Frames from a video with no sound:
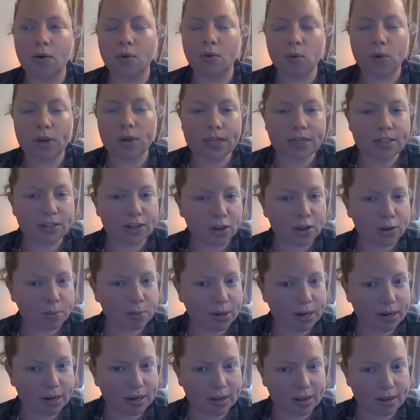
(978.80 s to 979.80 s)
We
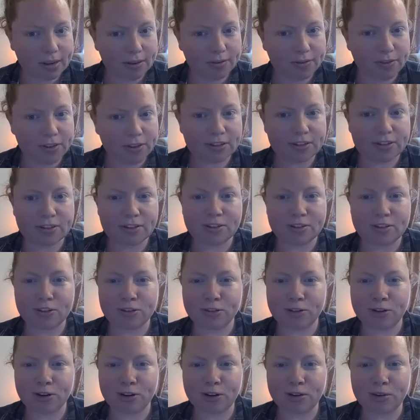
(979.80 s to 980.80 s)
don't believe this is
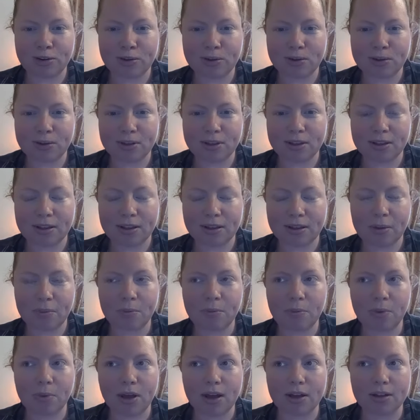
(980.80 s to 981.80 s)
true,
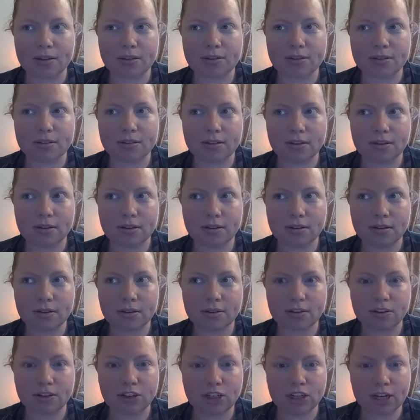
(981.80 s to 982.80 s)
but
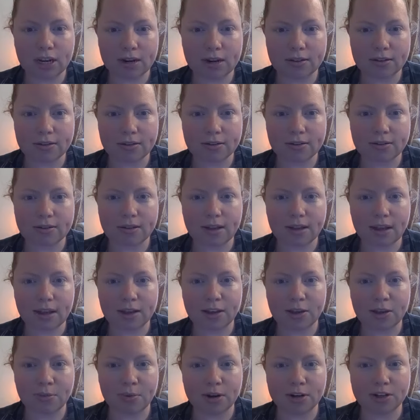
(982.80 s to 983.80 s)
gentle
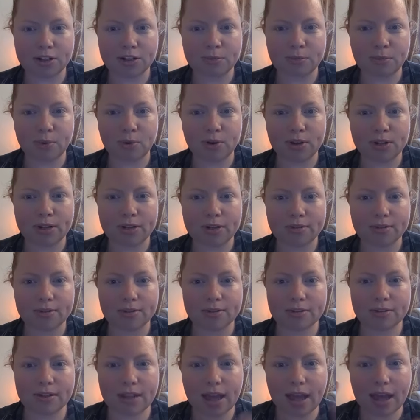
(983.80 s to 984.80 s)
acupressure
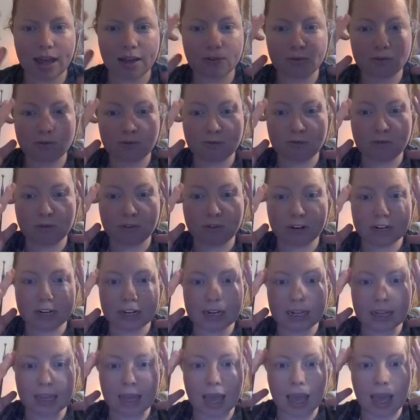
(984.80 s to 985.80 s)
points
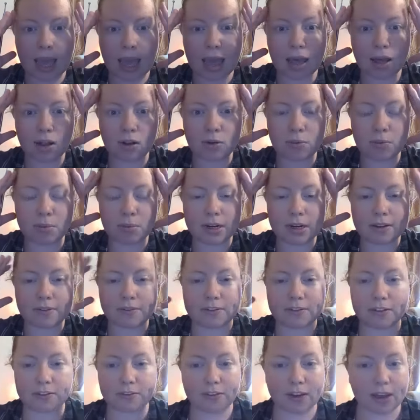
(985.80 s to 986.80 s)
really help
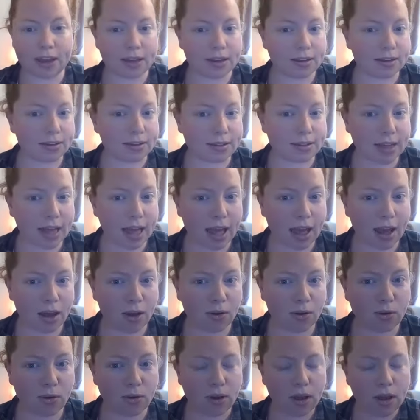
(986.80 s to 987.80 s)
lift the face.
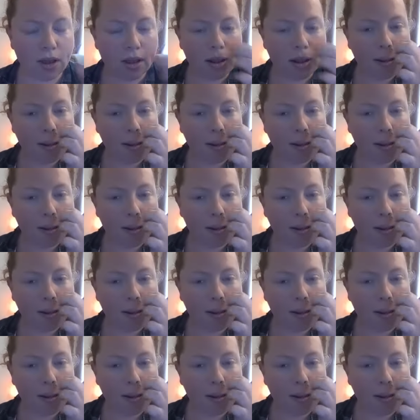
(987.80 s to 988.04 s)
How?